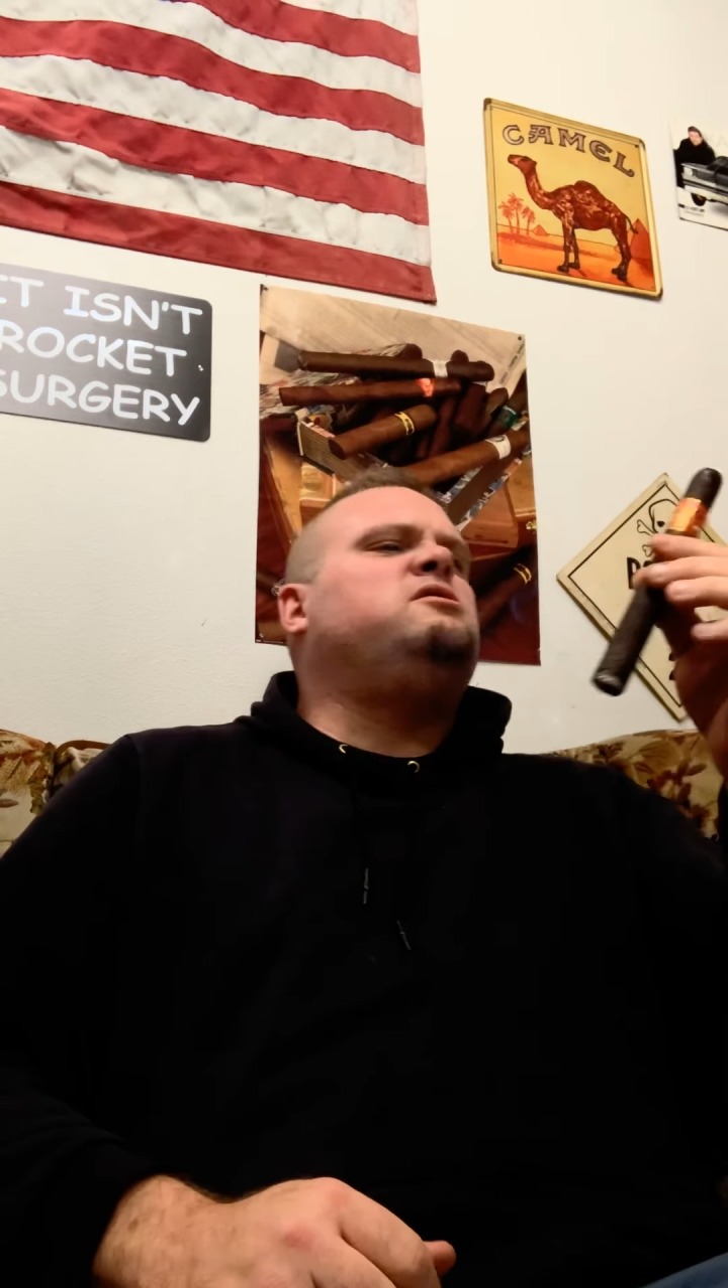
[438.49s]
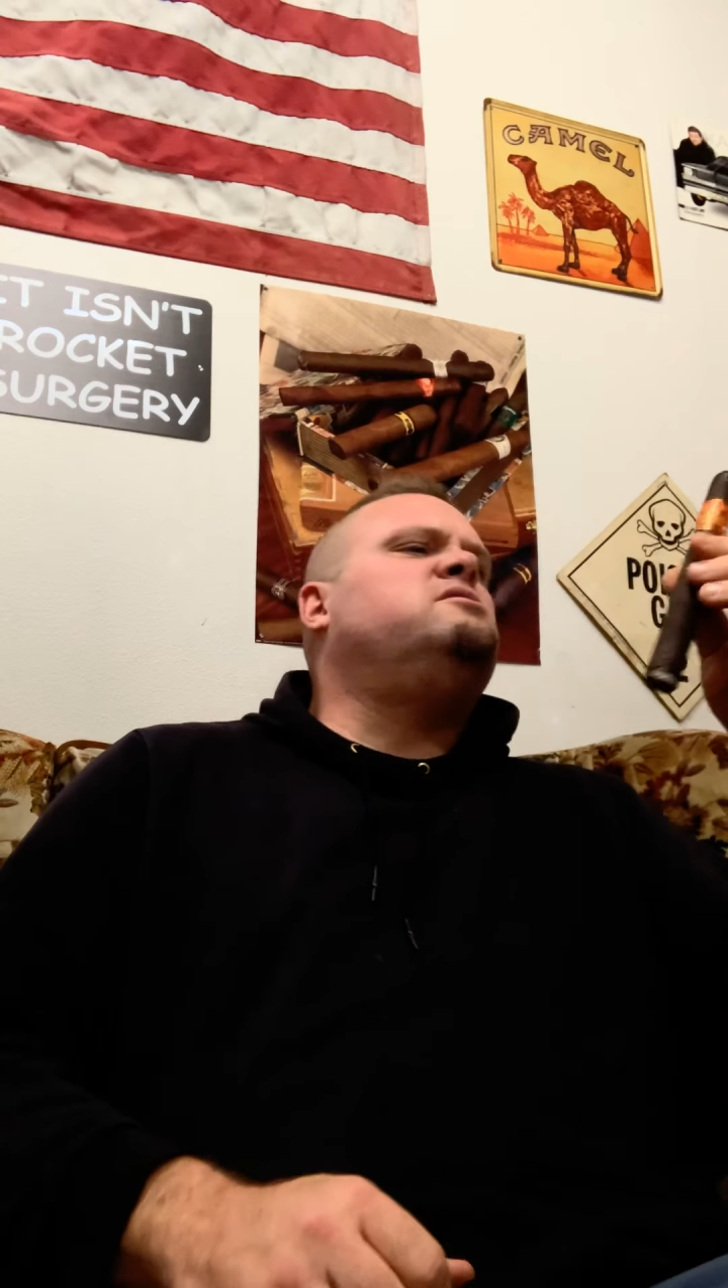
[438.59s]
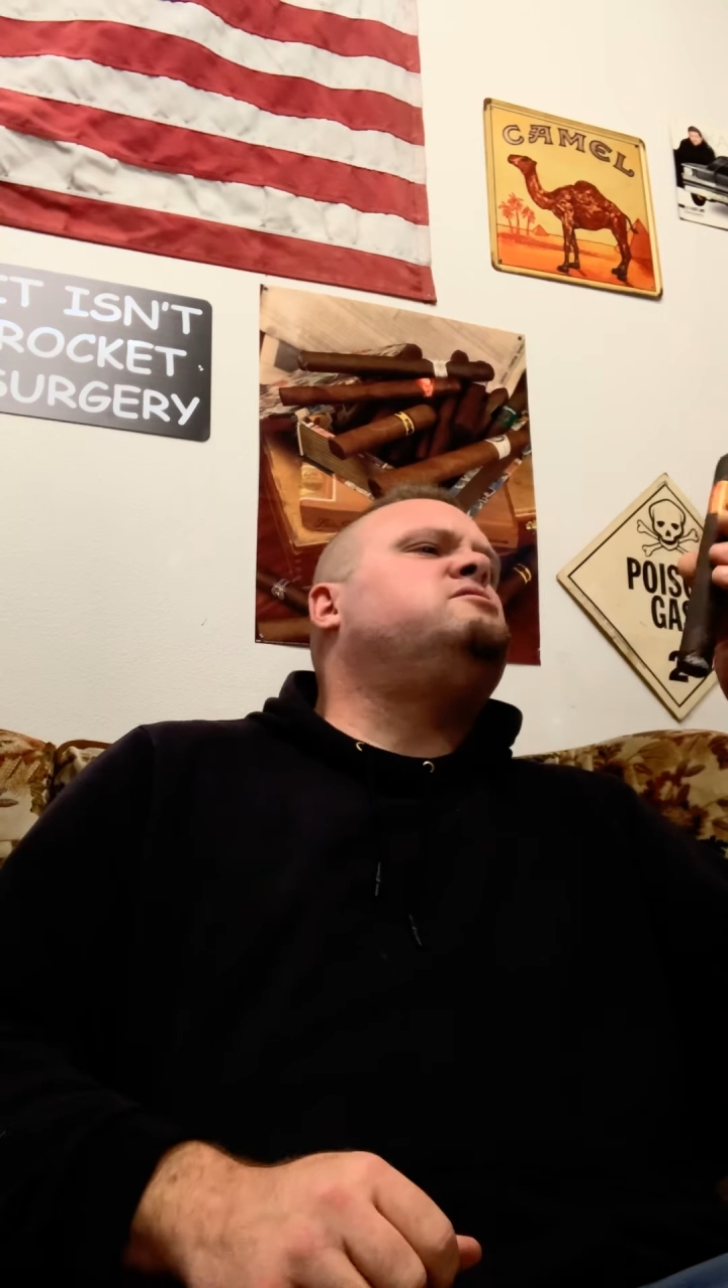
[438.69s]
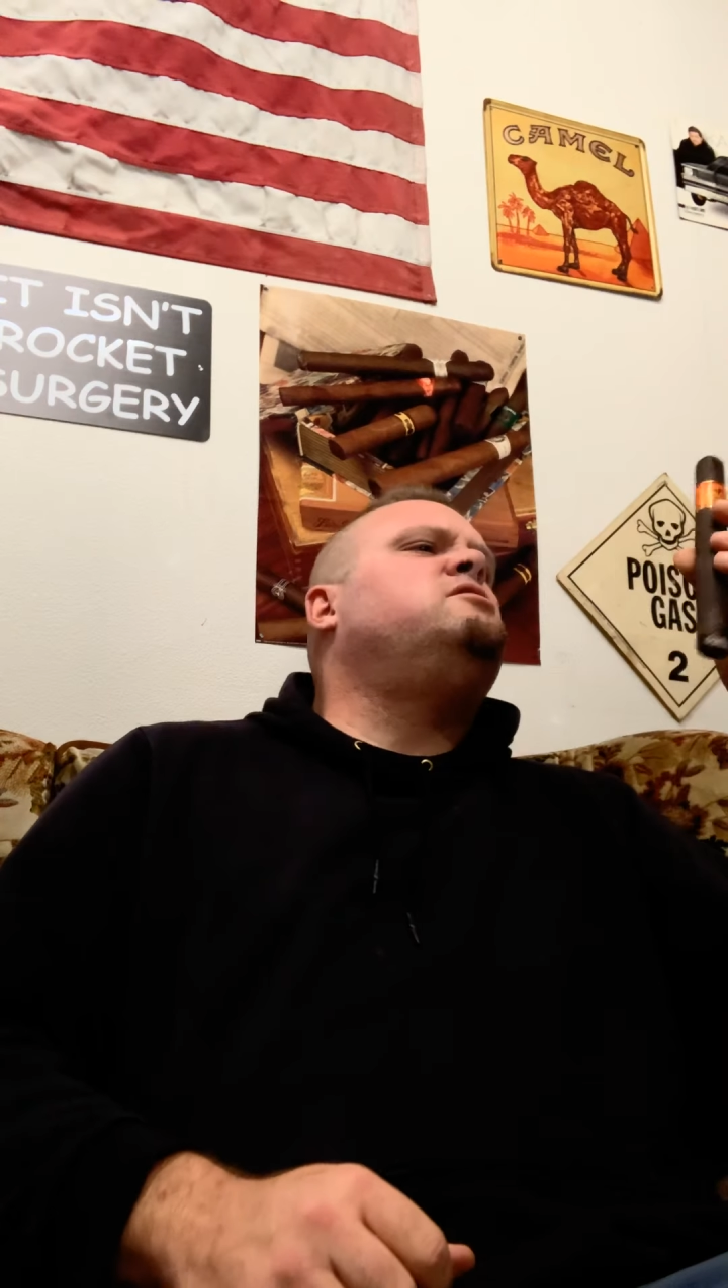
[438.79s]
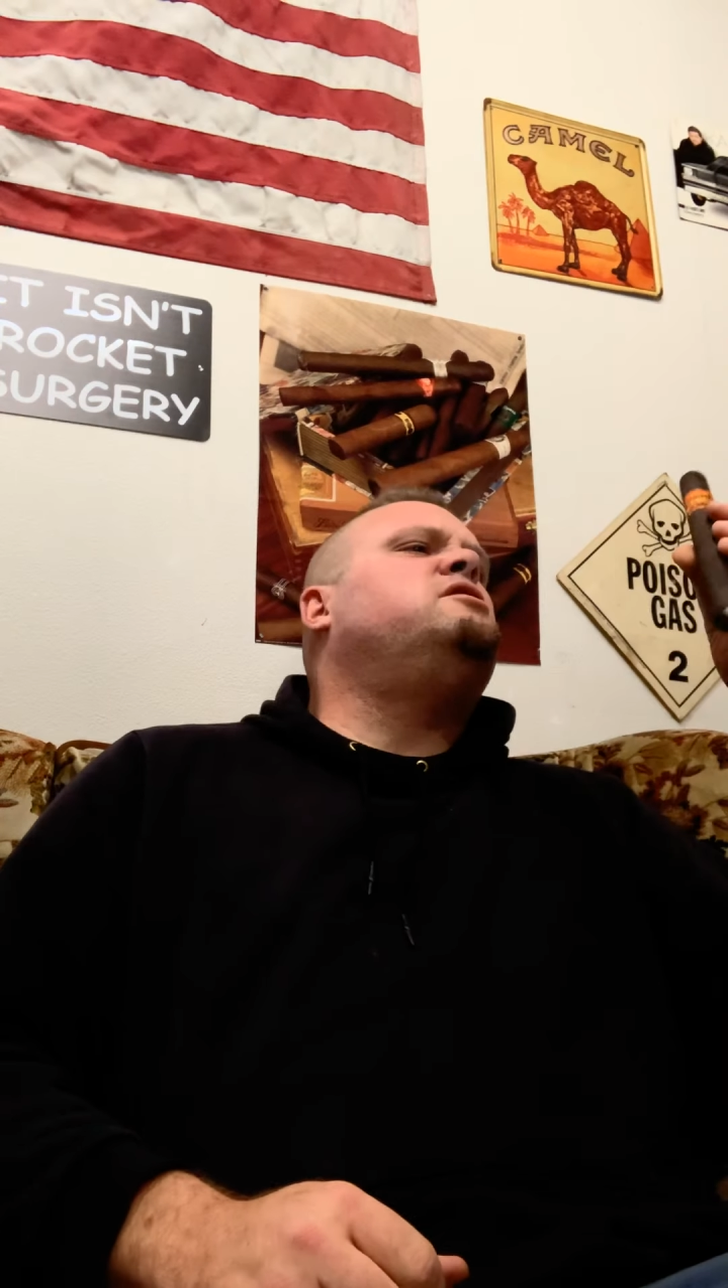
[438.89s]

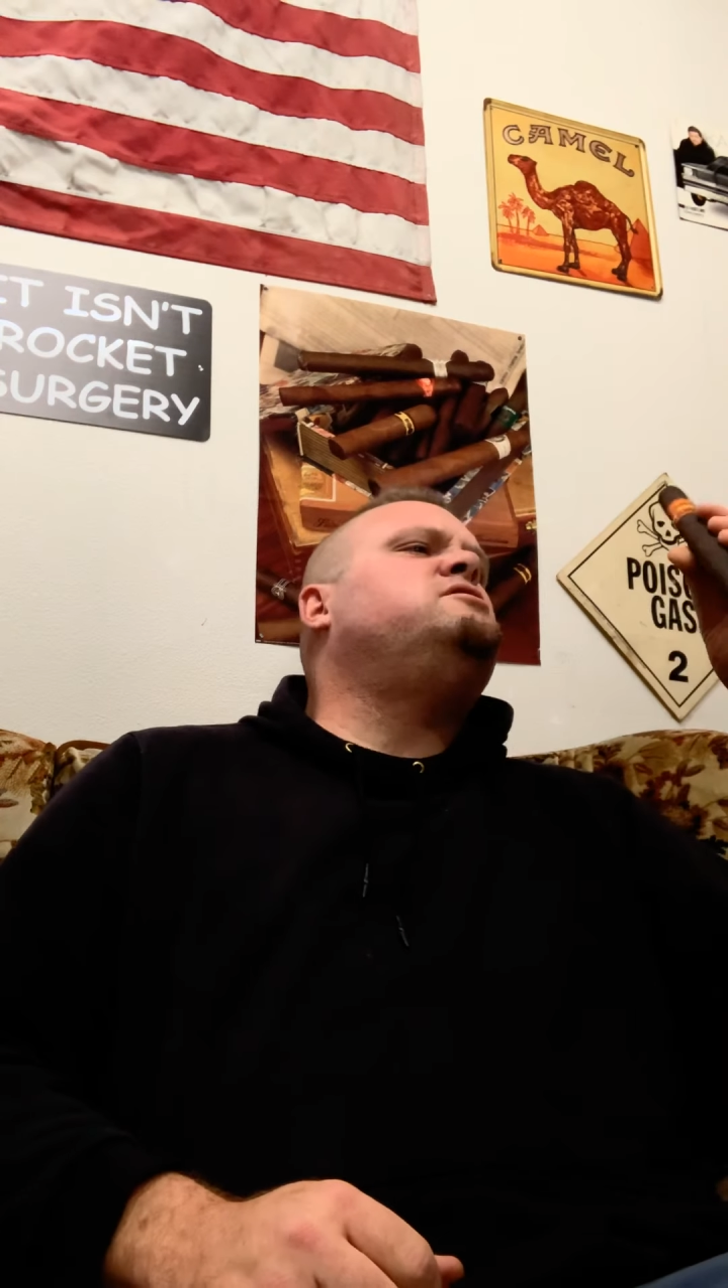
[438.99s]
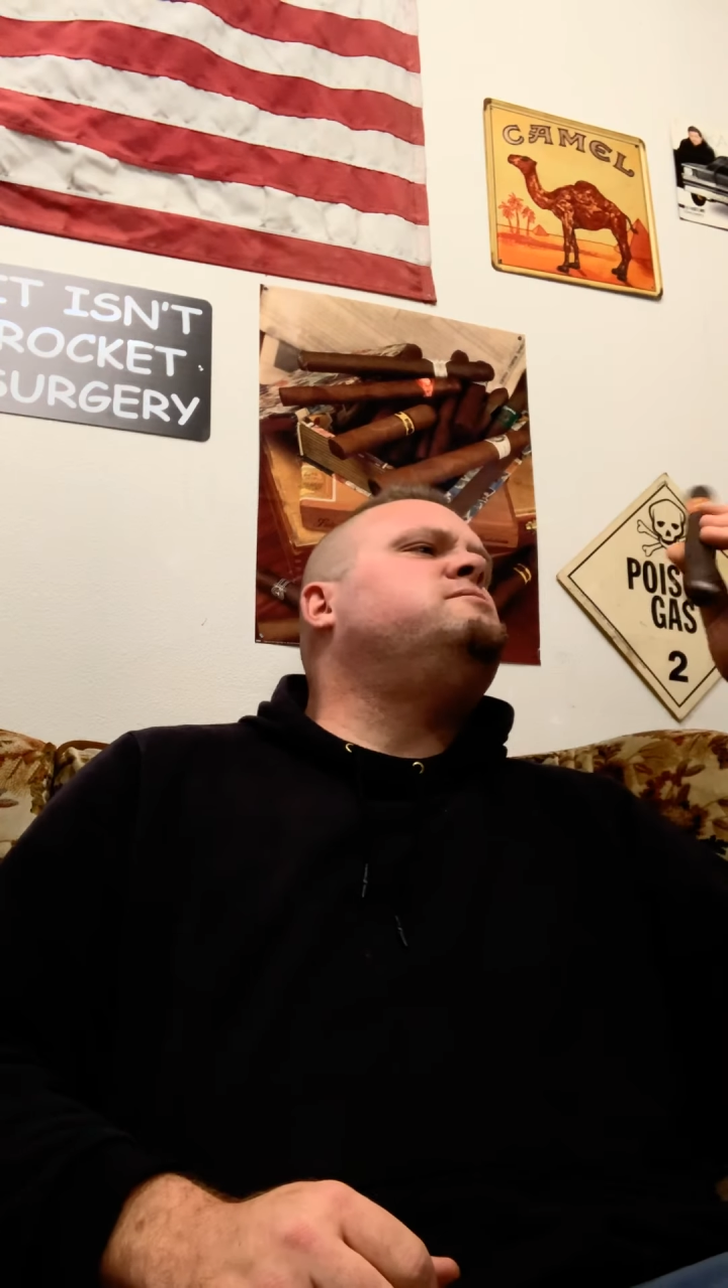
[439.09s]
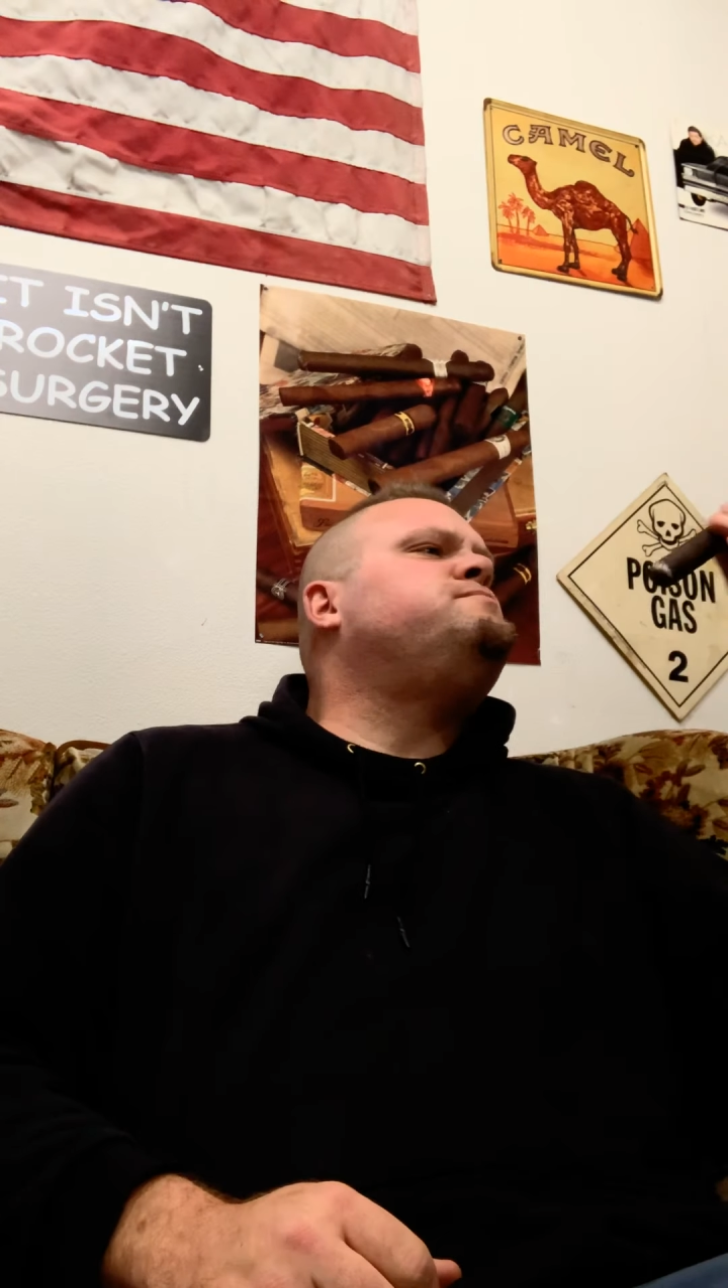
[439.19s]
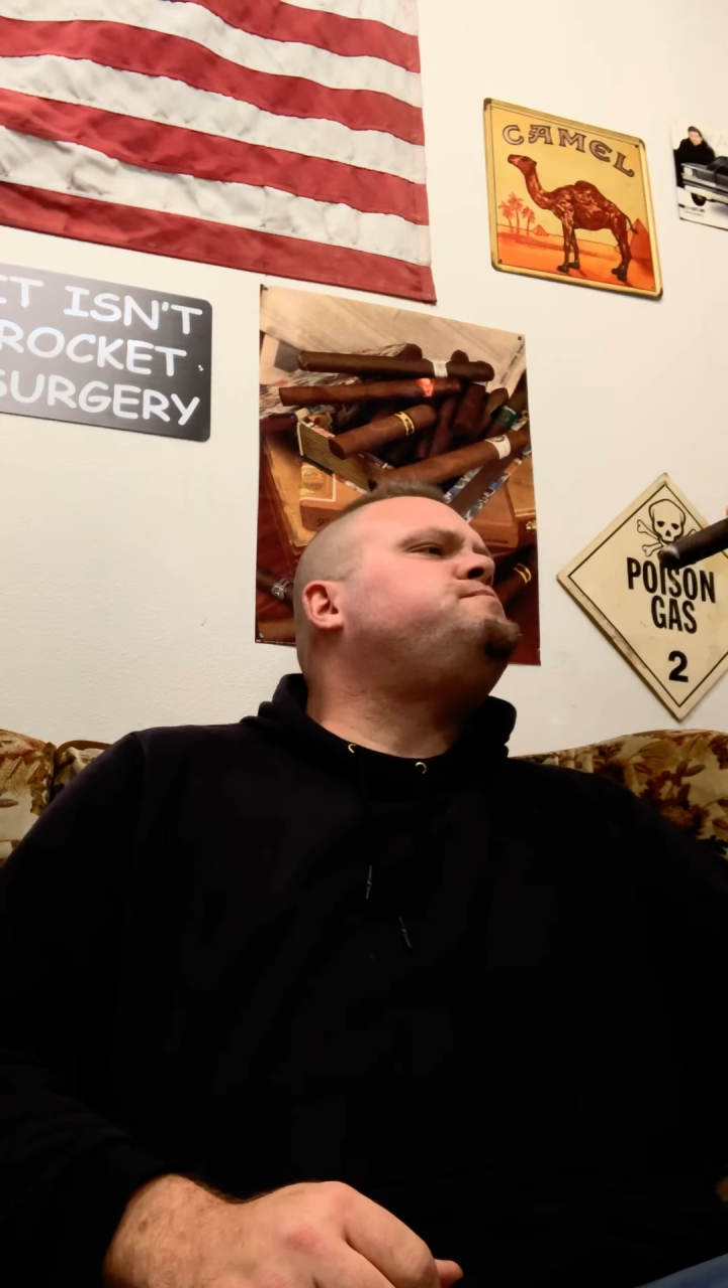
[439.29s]
construction.